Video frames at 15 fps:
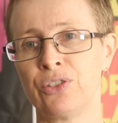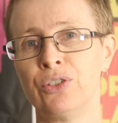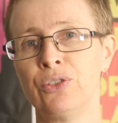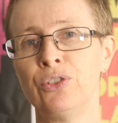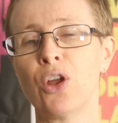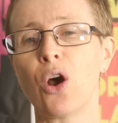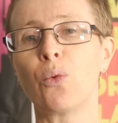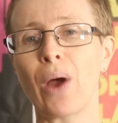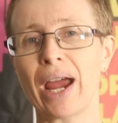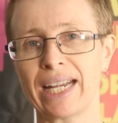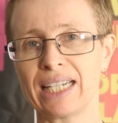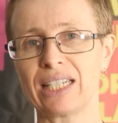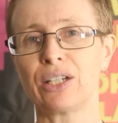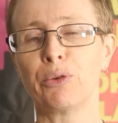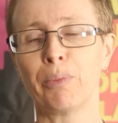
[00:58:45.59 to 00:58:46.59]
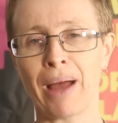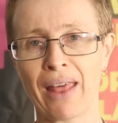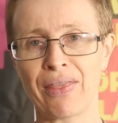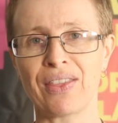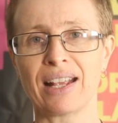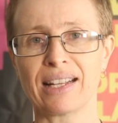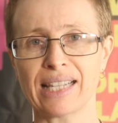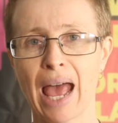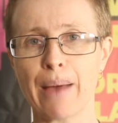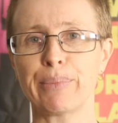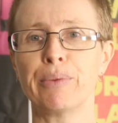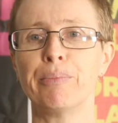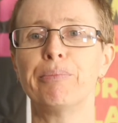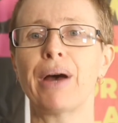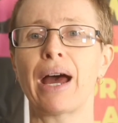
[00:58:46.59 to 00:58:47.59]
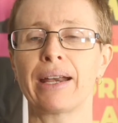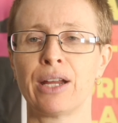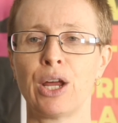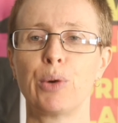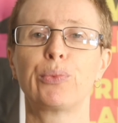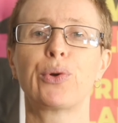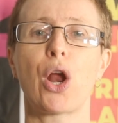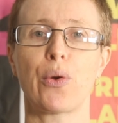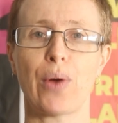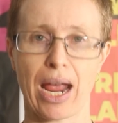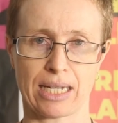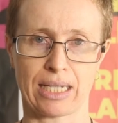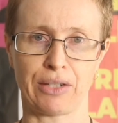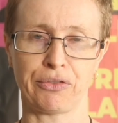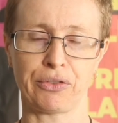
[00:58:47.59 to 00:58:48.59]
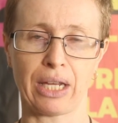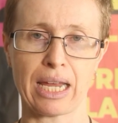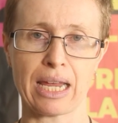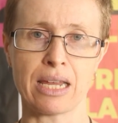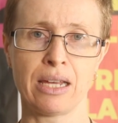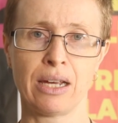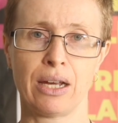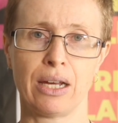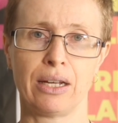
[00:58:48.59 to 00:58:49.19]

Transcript: not waiting till bad things happen, but proactively,